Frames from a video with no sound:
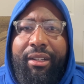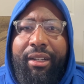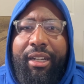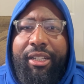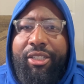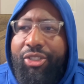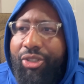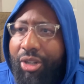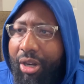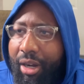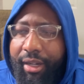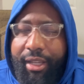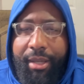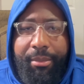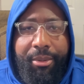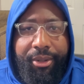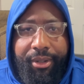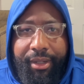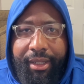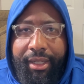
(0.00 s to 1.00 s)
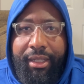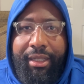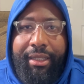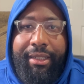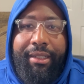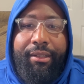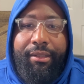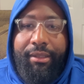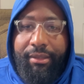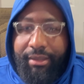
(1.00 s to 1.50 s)
A strong community?
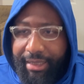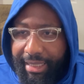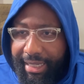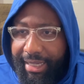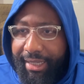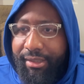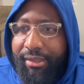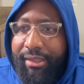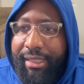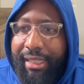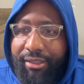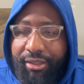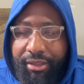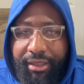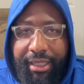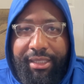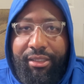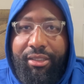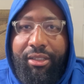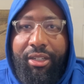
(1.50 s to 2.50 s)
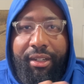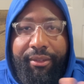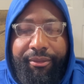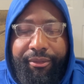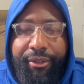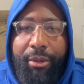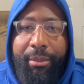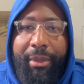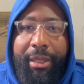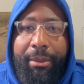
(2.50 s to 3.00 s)
Yes, that's good
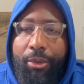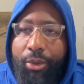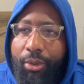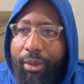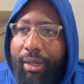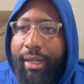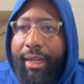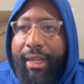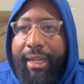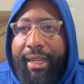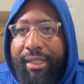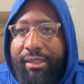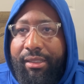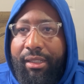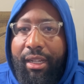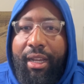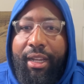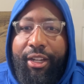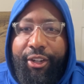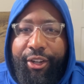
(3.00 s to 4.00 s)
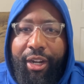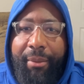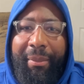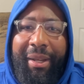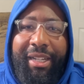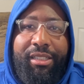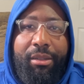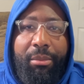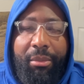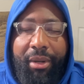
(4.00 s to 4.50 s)
for a meme coin. I guess you're going to
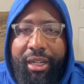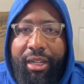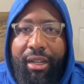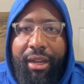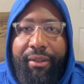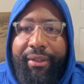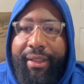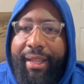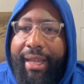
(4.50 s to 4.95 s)
make some money off of